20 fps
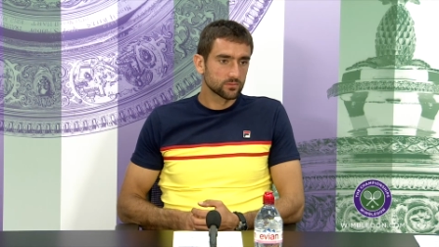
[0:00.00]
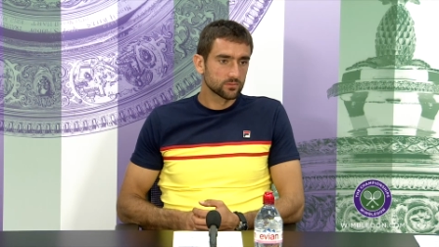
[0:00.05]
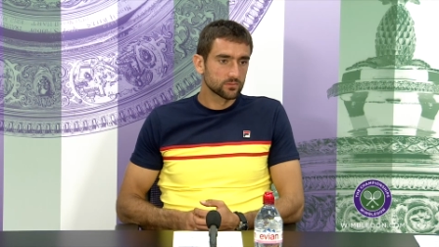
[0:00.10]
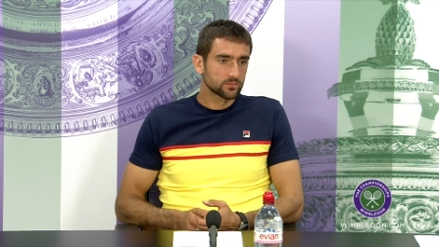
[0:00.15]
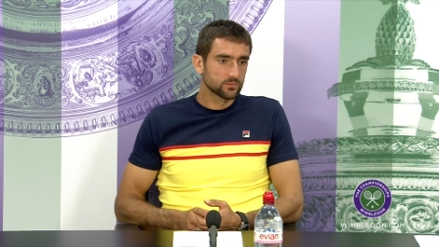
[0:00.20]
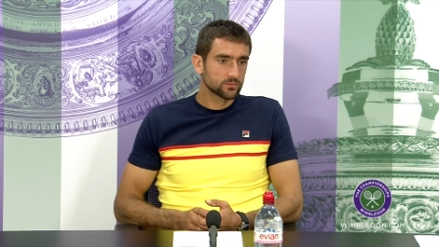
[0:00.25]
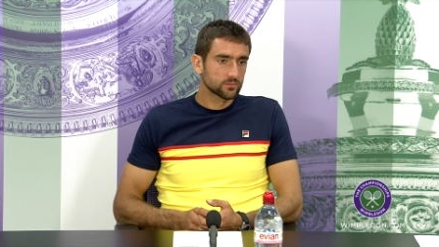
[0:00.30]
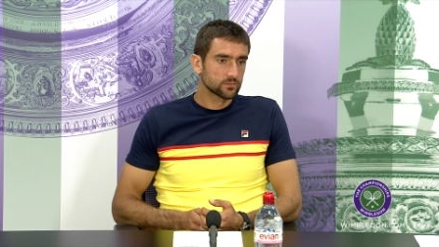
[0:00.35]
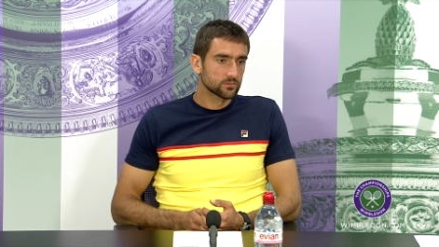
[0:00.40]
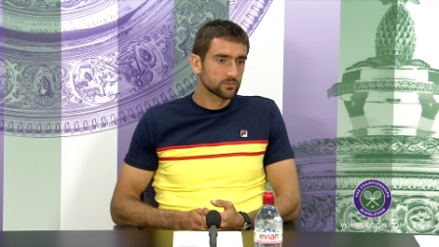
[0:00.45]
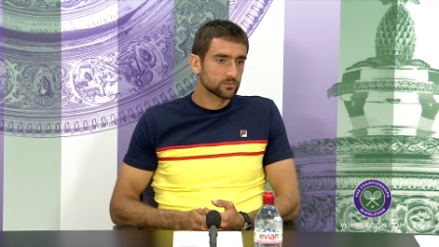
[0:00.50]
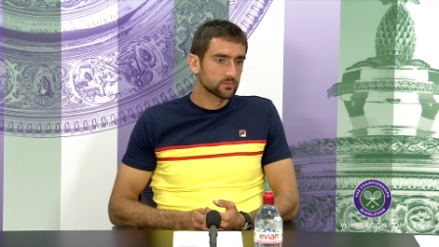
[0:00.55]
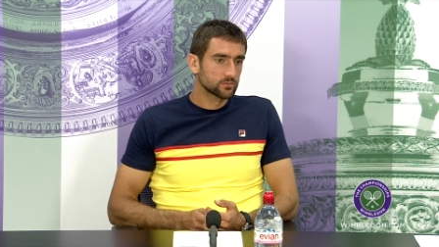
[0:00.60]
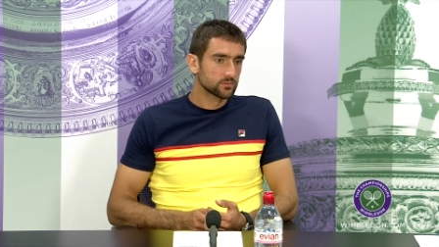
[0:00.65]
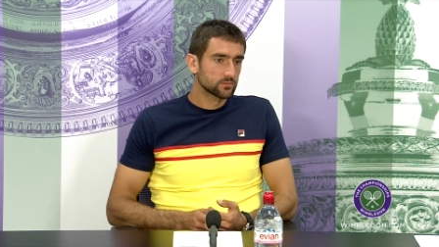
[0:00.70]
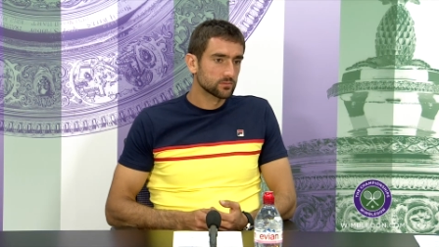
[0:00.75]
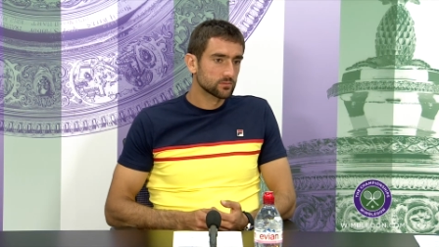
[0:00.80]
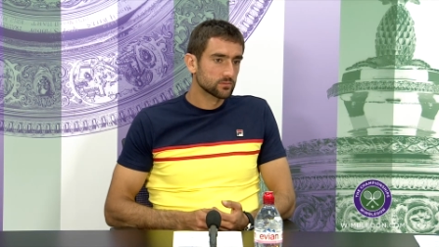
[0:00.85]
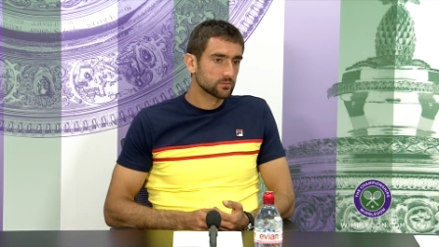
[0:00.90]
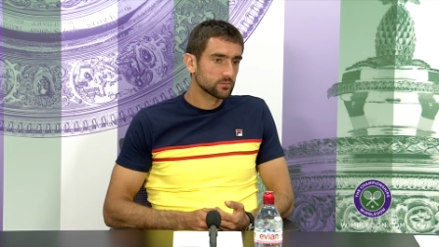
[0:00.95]
Is that a regular
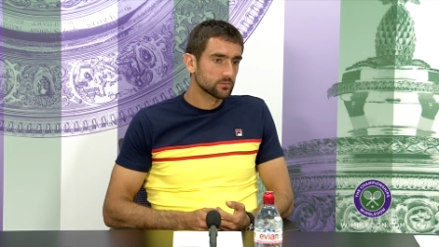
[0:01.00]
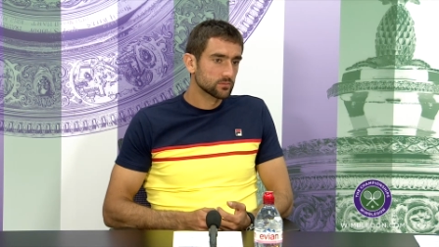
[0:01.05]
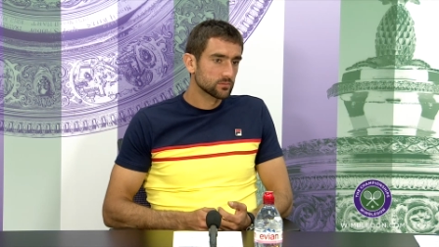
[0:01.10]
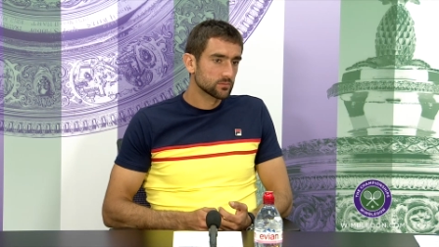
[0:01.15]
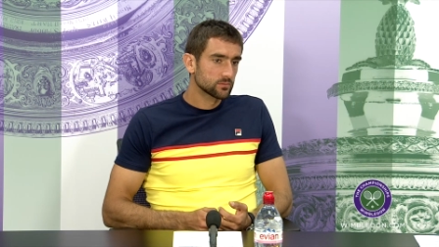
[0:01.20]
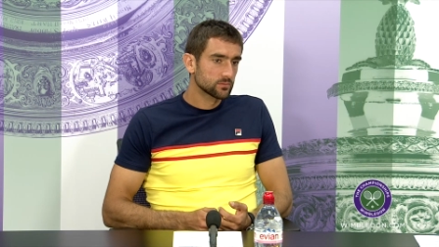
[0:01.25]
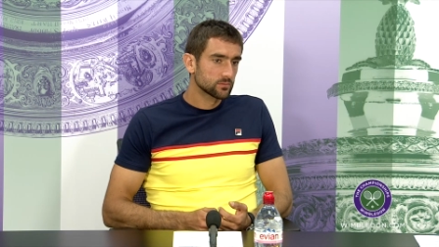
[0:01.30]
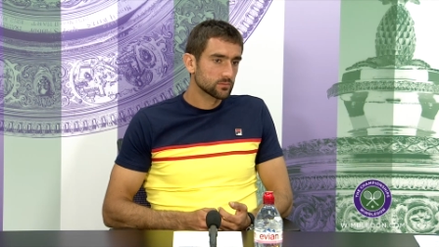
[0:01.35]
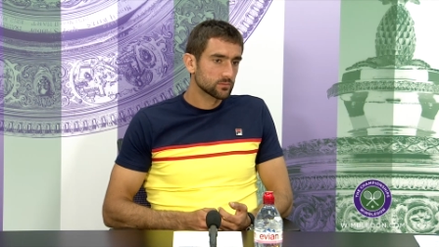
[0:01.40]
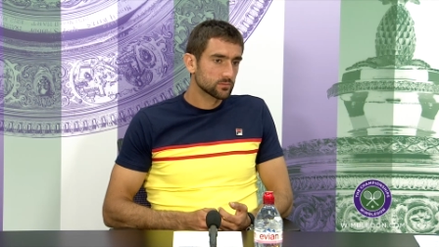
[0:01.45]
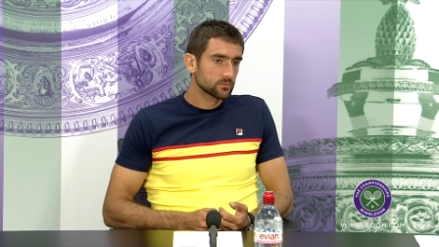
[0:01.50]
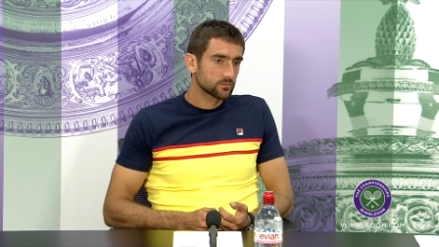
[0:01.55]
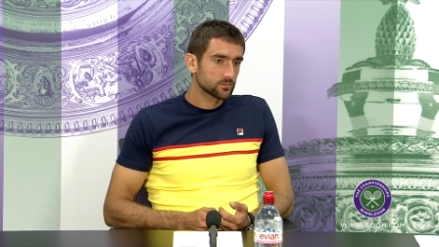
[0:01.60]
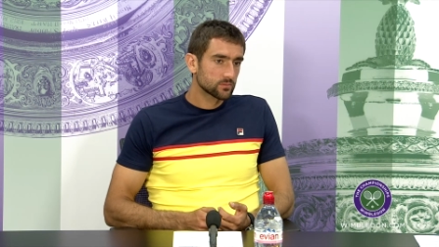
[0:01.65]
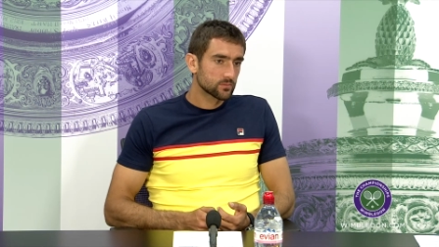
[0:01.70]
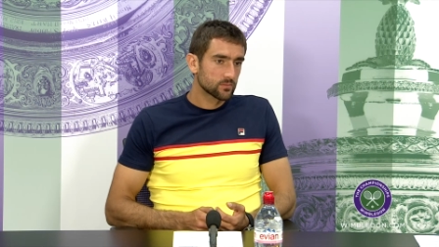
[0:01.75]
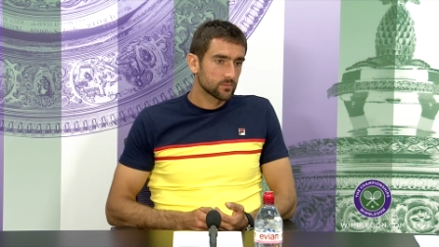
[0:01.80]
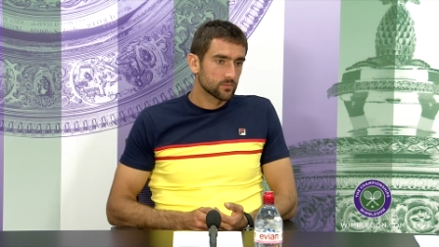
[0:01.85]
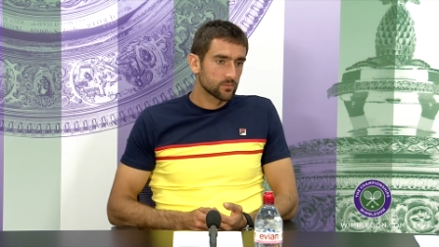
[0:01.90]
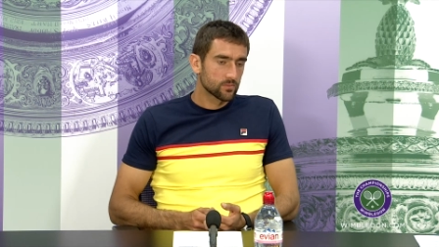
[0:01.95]
problem, or
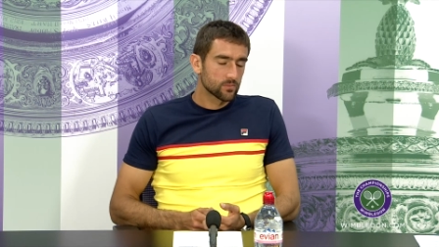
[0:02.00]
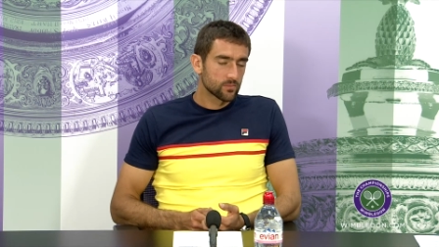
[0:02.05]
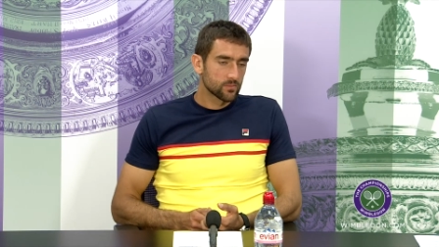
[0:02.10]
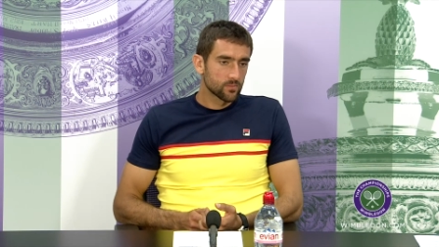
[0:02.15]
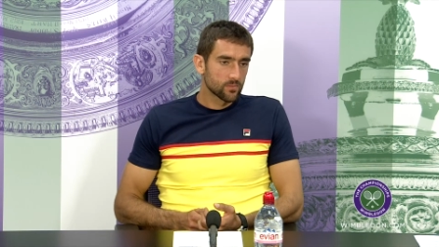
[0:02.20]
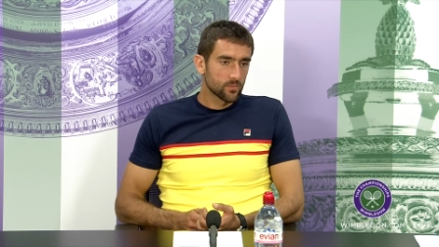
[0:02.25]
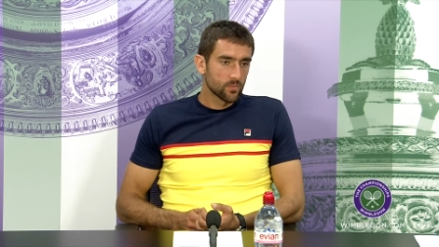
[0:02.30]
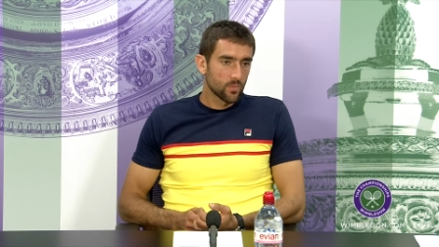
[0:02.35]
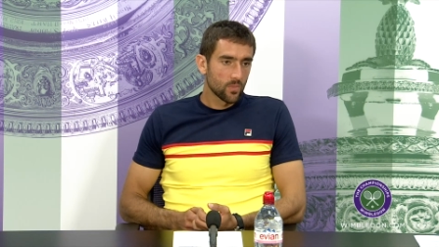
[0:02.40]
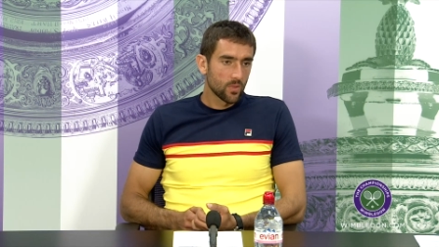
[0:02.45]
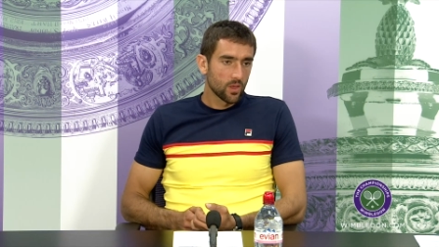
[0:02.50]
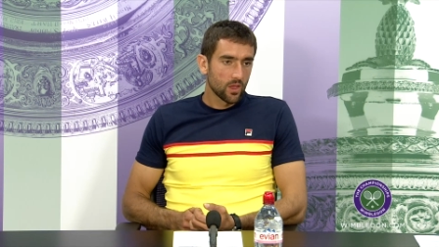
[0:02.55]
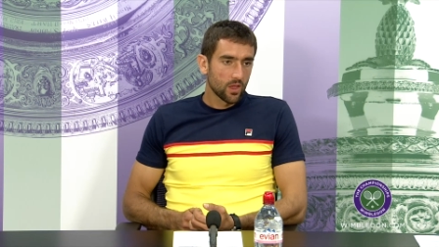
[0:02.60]
not too often?